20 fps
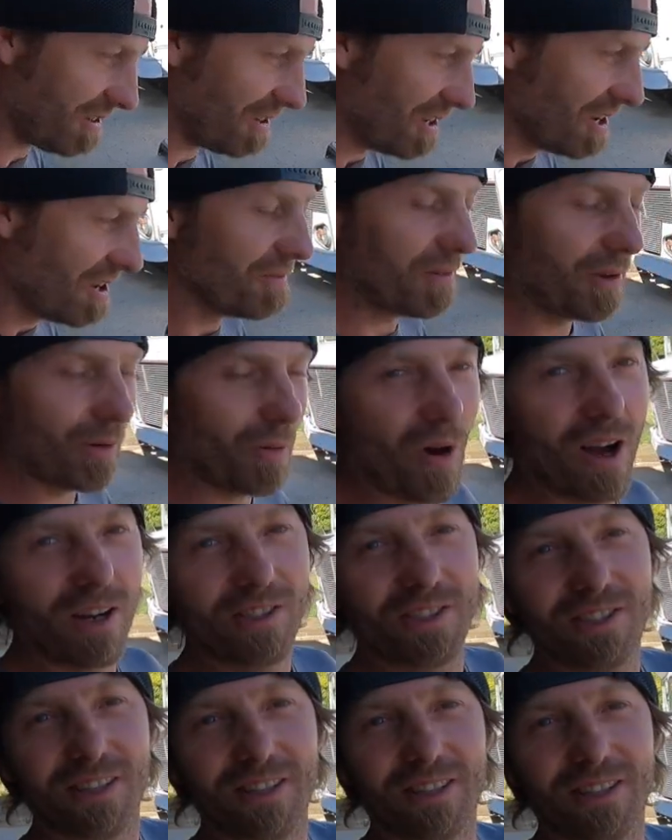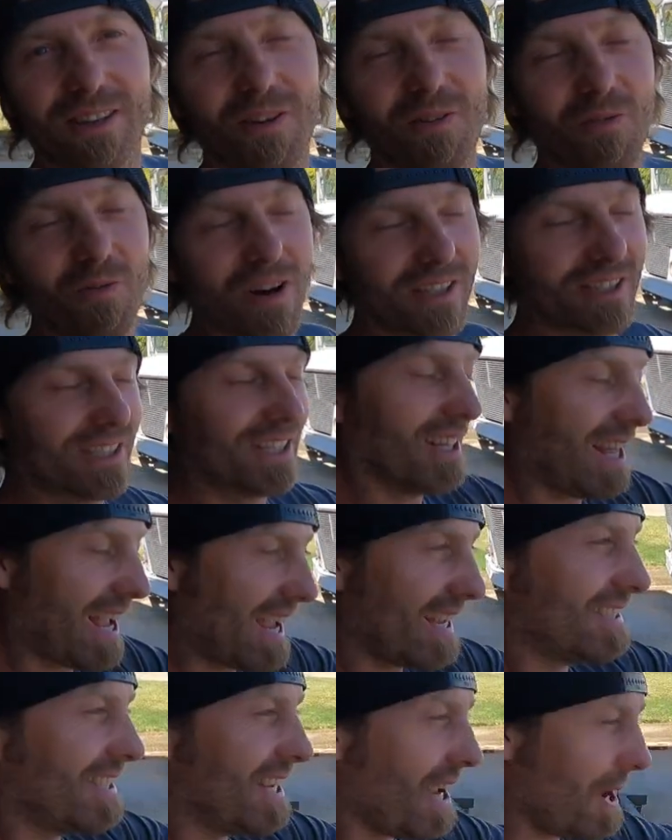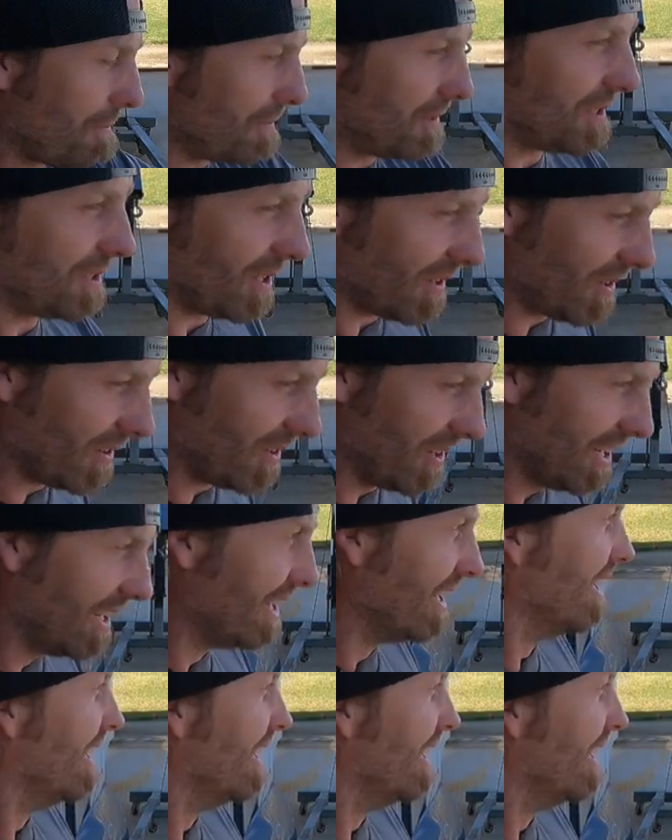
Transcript: If you watched the last episode,